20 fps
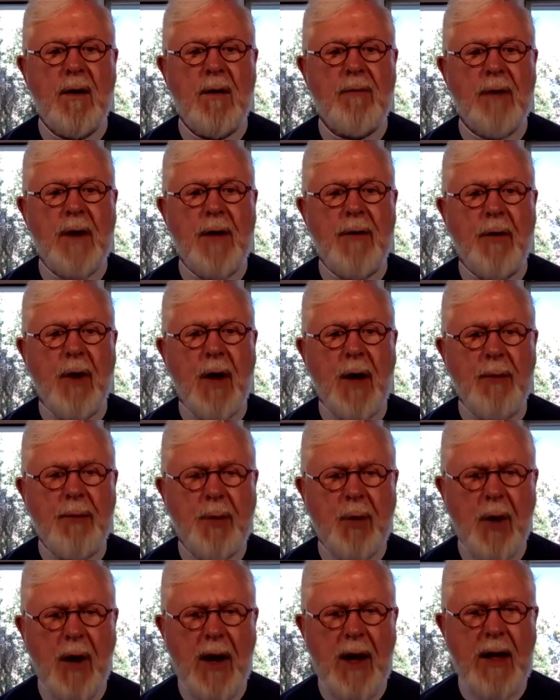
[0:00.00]
Father, I
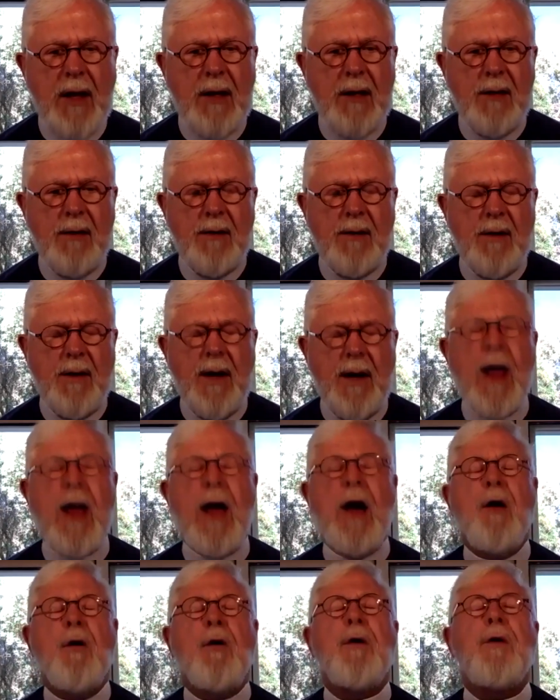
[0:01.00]
pray
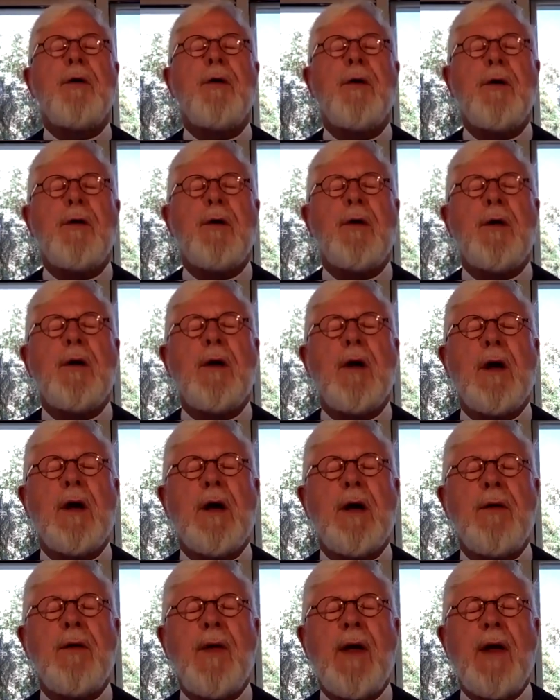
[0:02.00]
now
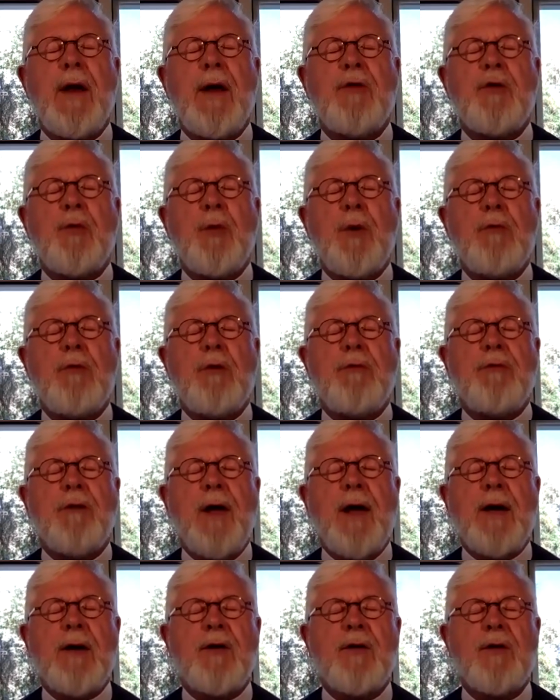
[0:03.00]
that as we
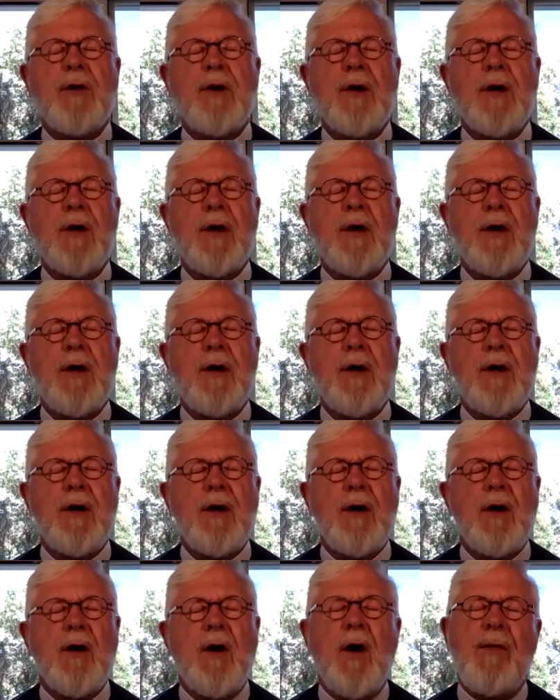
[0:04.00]
reflect
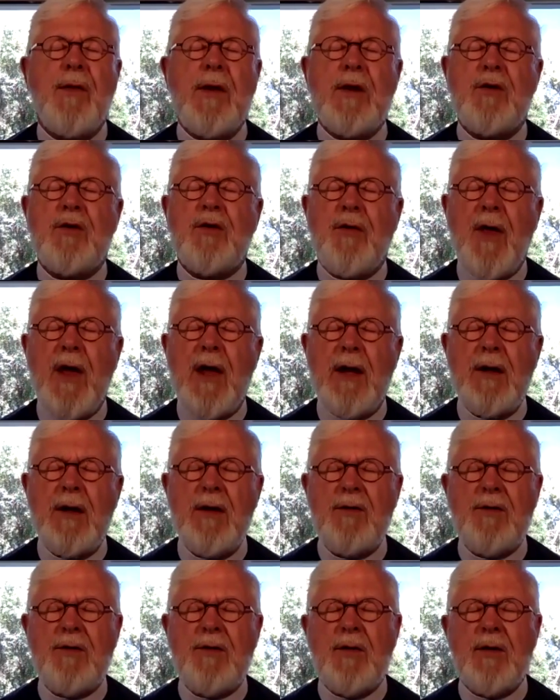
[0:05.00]
on these
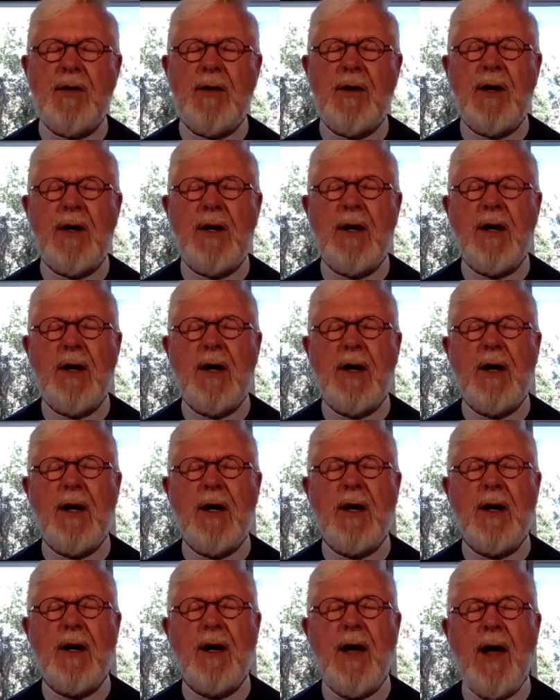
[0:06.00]
things,
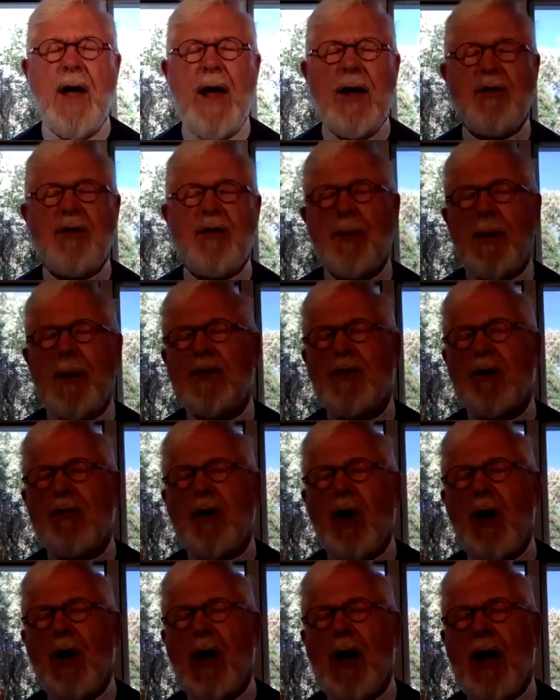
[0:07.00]
aspects of
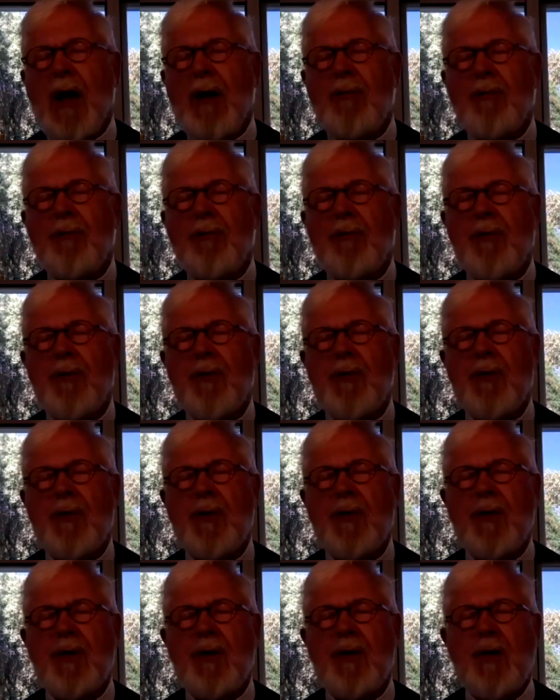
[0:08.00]
our life,
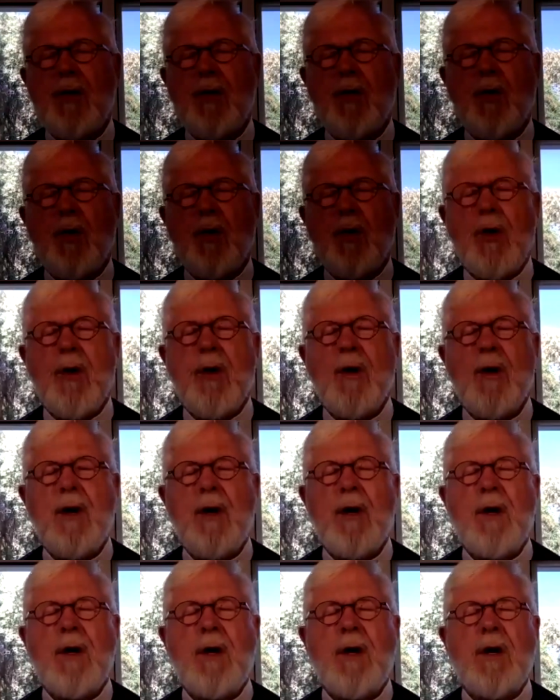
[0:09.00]
your
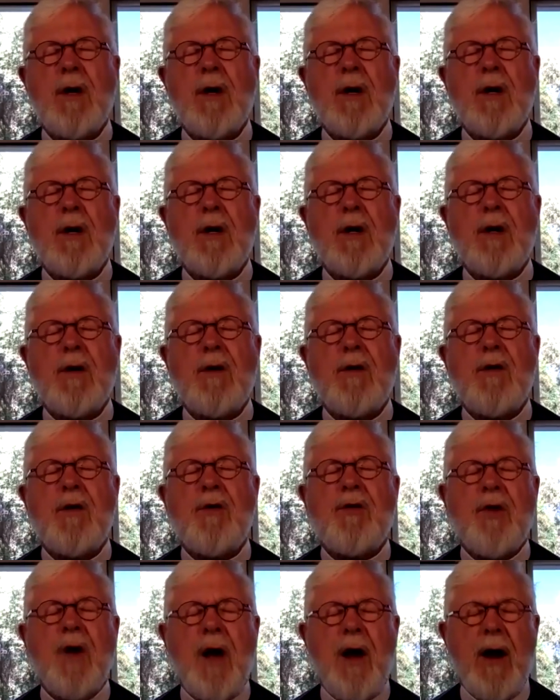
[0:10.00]

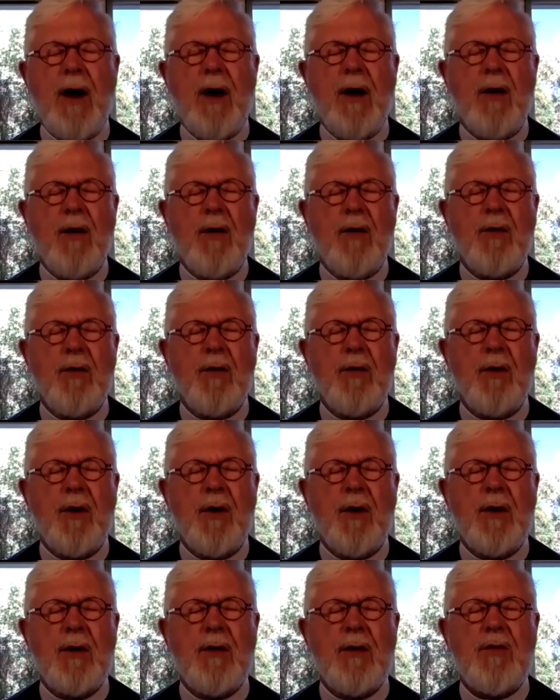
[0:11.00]
desire
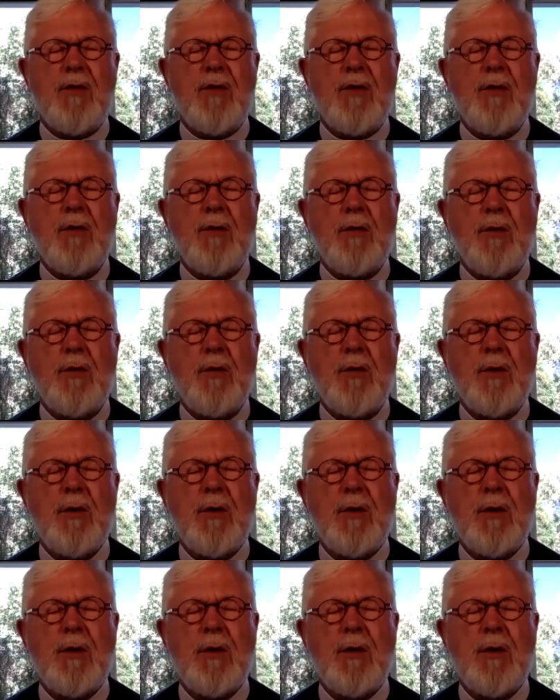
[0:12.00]
to